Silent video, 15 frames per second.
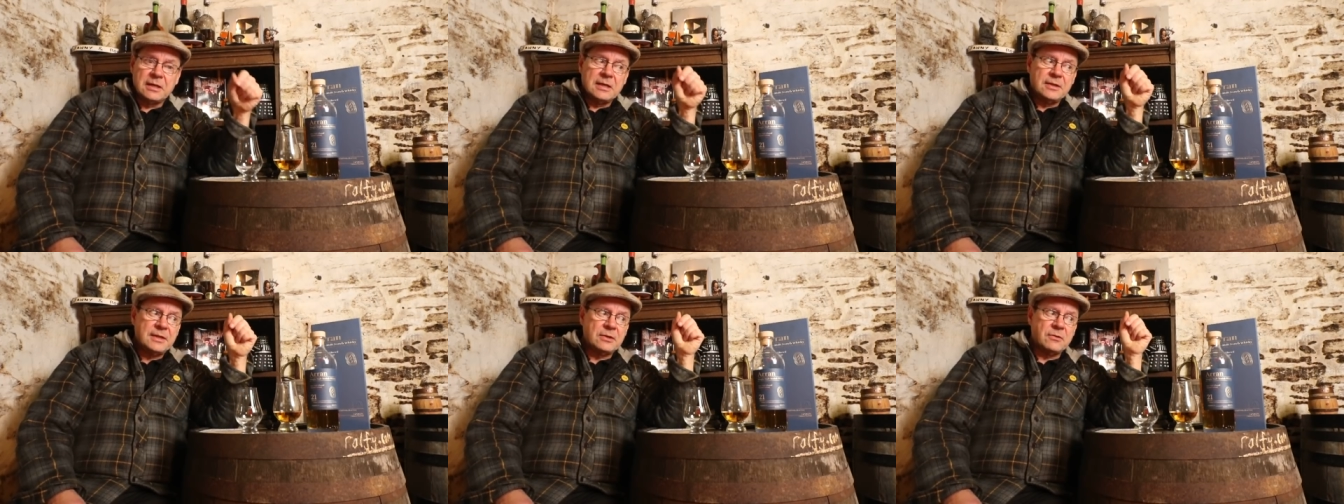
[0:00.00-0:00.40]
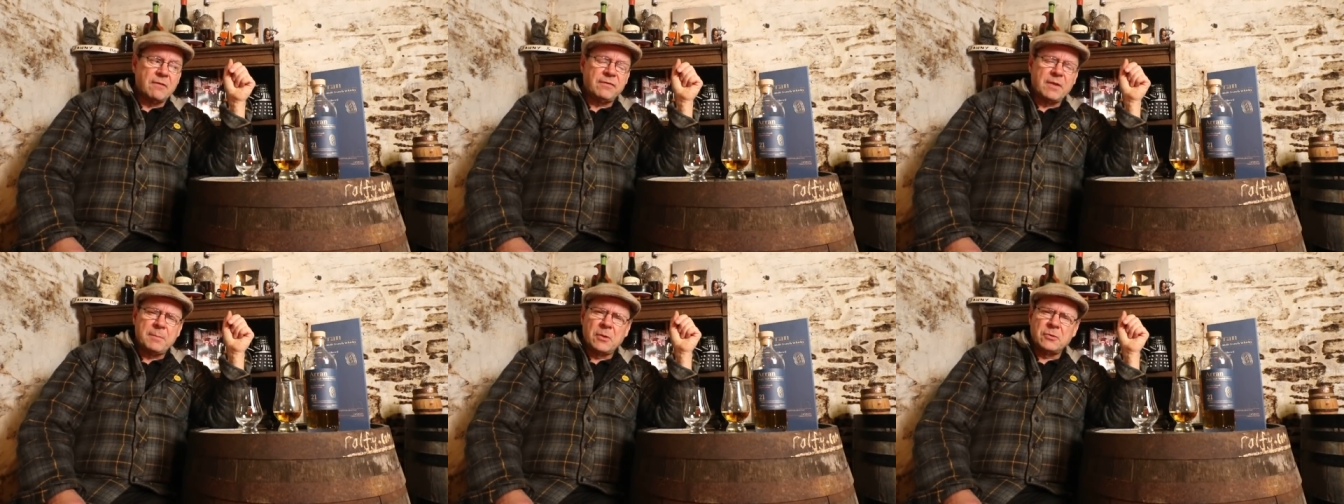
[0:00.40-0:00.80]
I think
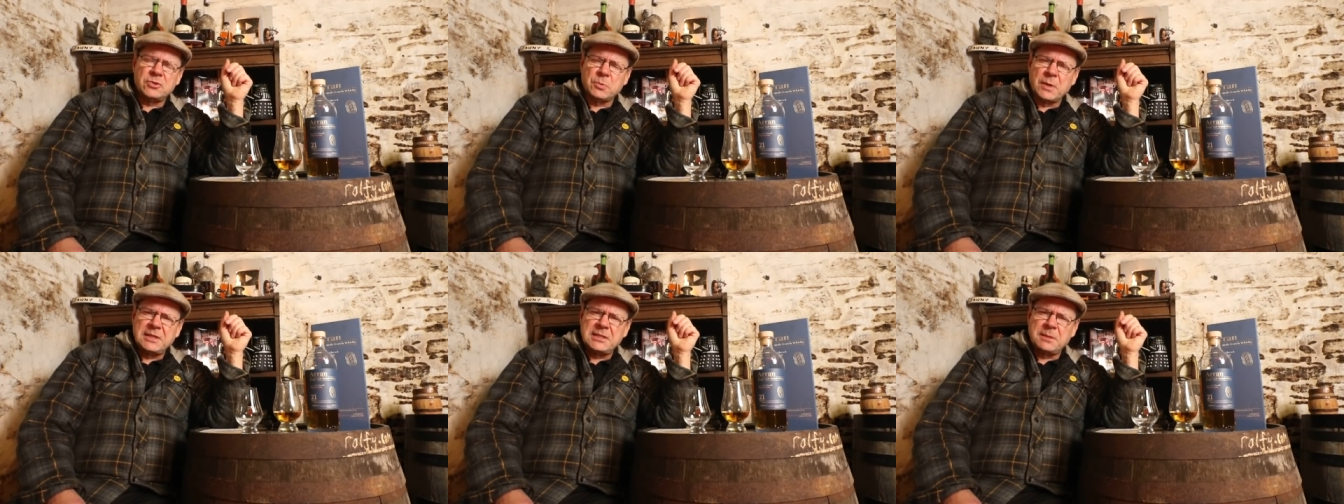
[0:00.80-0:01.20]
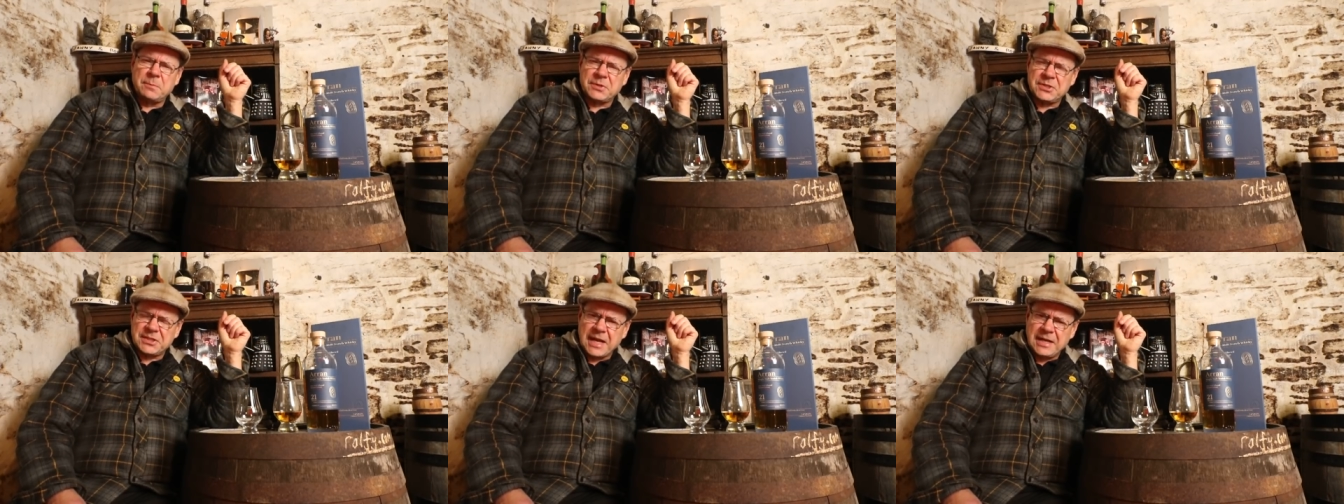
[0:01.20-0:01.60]
roughly about
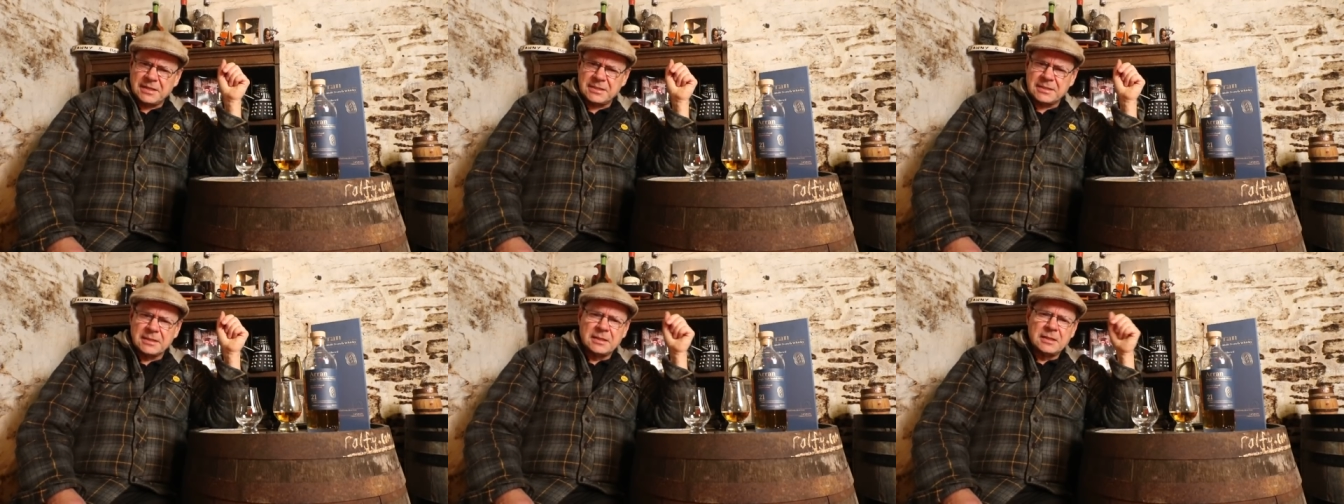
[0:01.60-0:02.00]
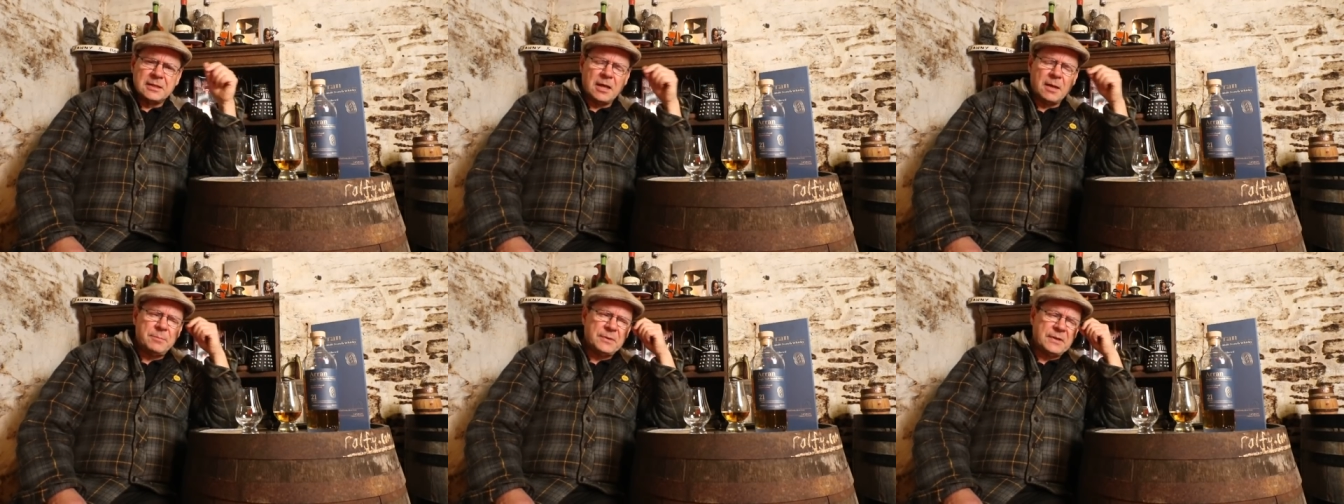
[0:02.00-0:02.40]
20%
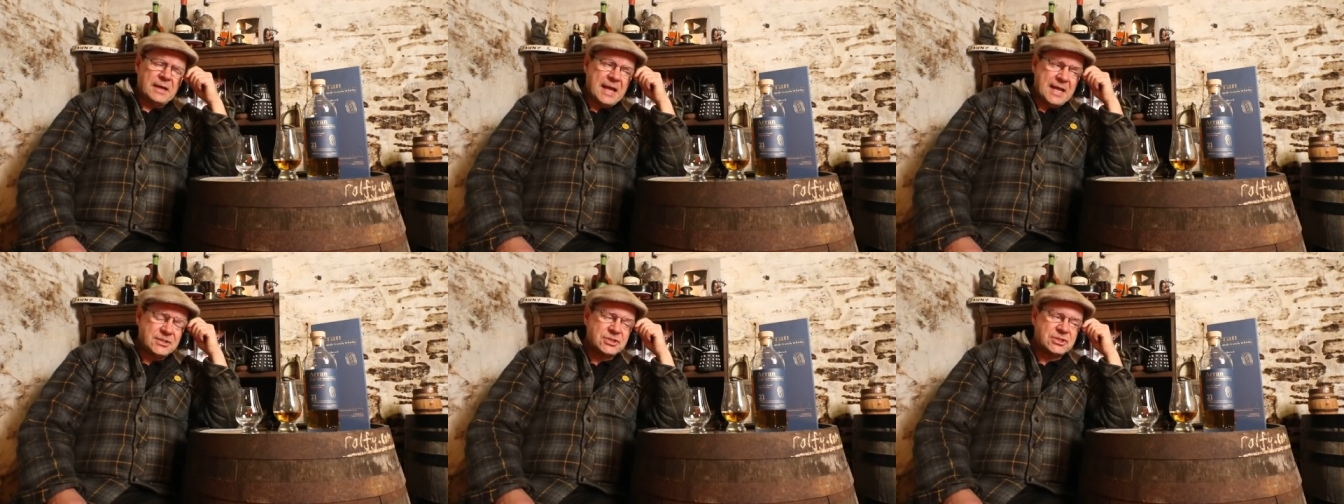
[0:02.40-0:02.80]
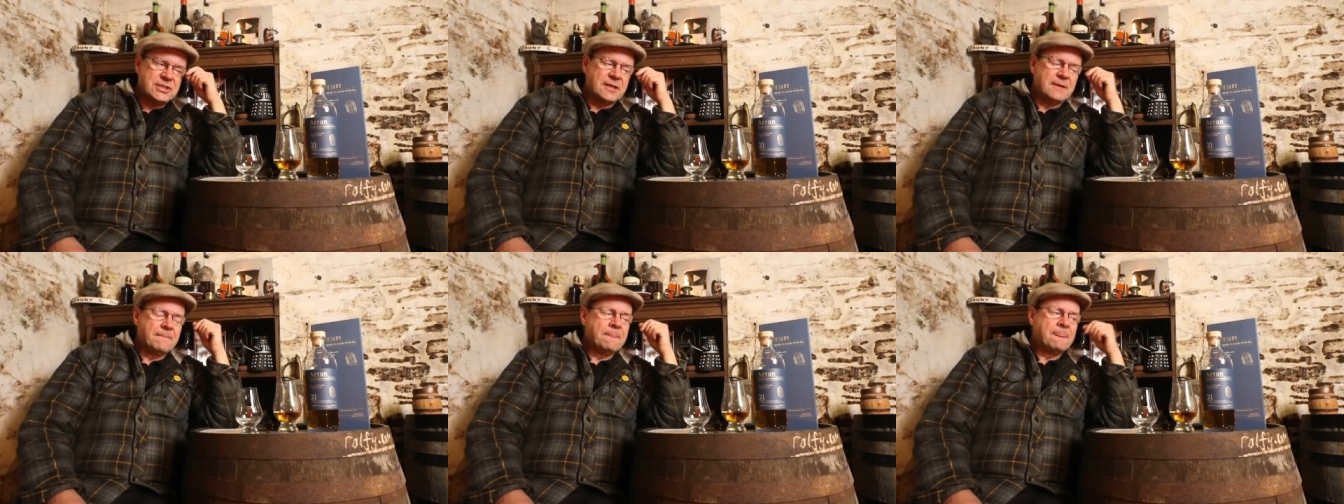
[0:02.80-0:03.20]
up in last
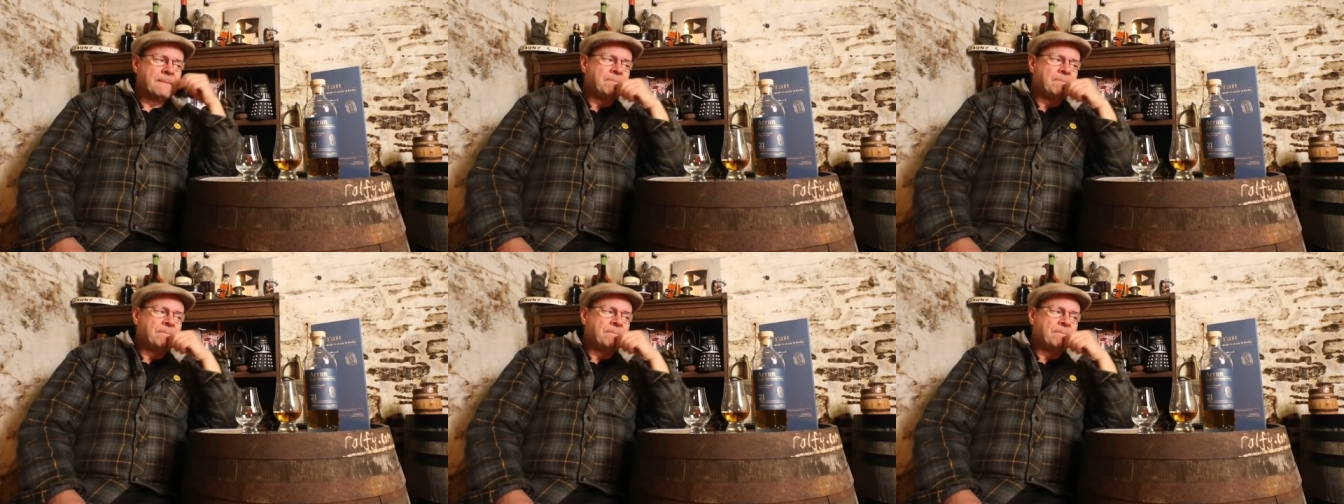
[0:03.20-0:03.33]
year.